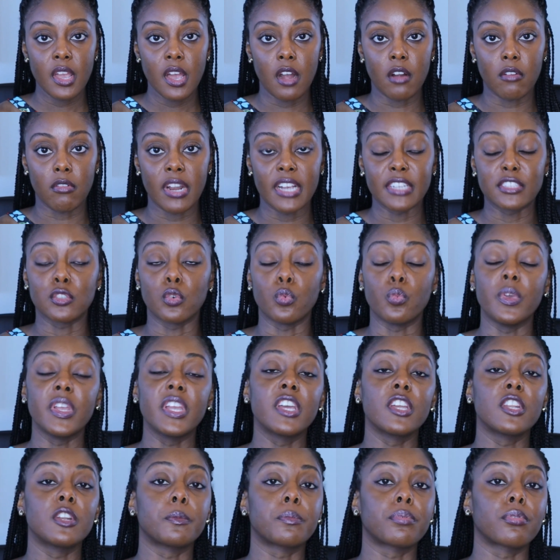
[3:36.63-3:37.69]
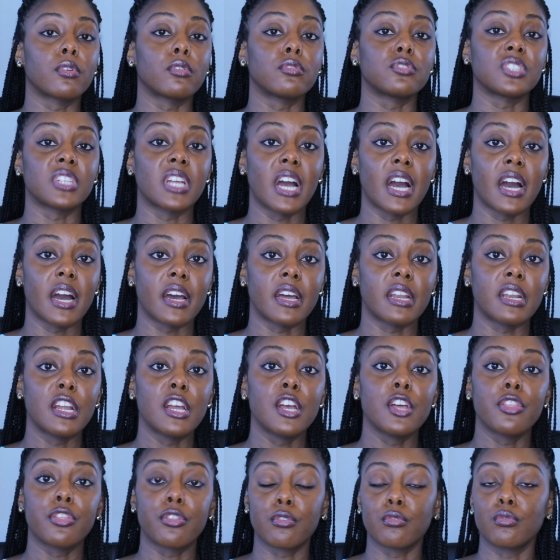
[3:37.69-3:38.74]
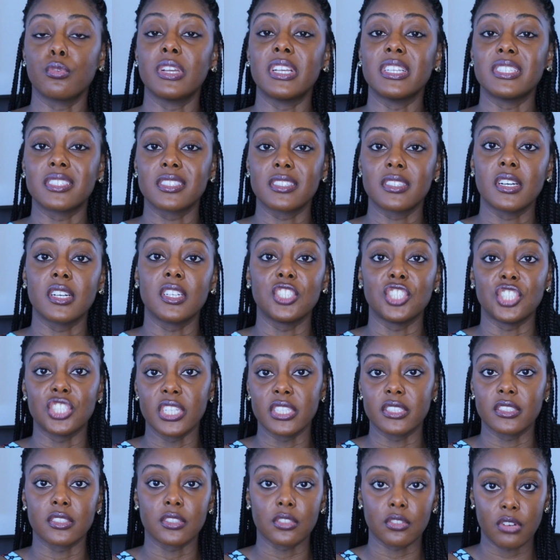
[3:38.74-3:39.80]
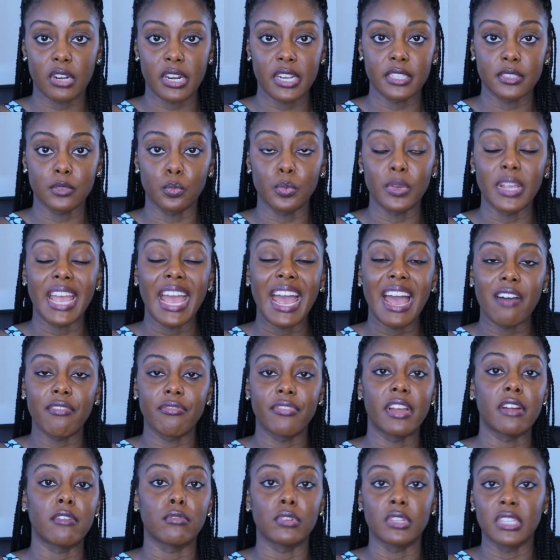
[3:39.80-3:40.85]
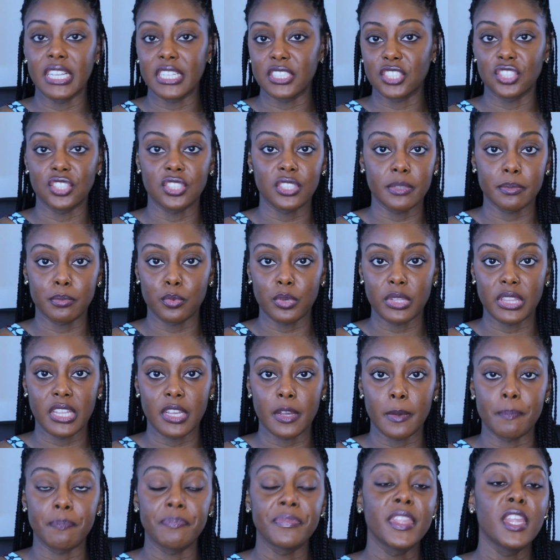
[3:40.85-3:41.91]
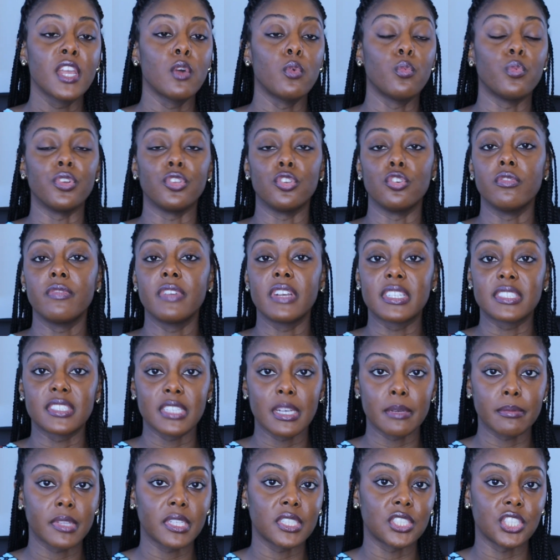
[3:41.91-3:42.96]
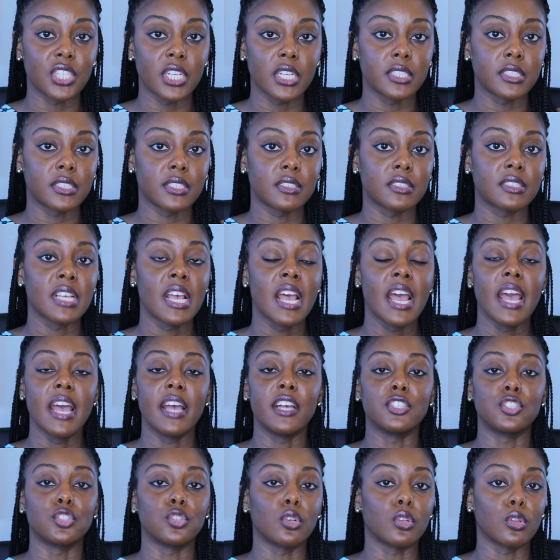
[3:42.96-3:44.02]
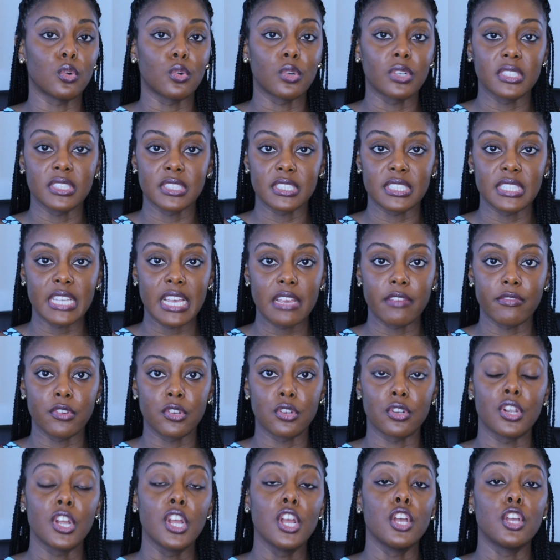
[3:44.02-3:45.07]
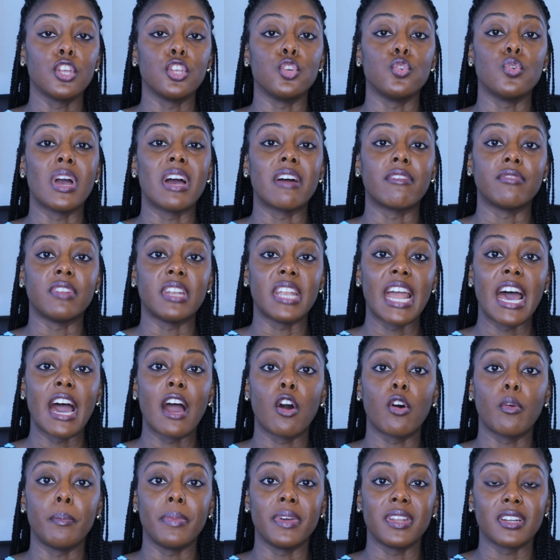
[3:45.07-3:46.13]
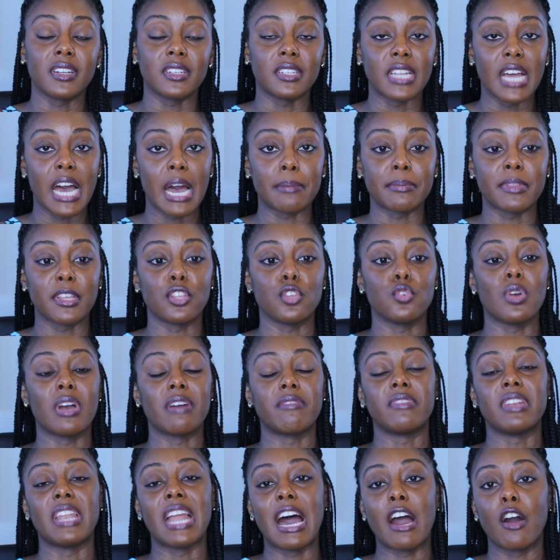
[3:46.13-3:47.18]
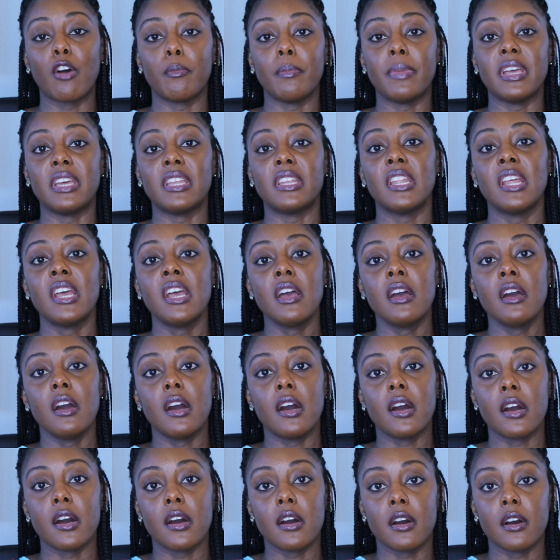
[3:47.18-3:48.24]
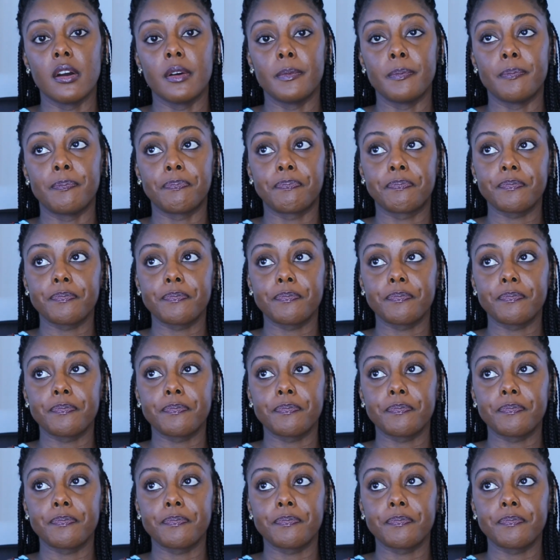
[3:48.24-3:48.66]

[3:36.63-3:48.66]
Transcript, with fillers: All right, so we can approach God through his son, Jesus Christ. We have that relationship with him. When you've accepted Jesus as your Lord and Savior, you have now been adopted. You have now been, uh,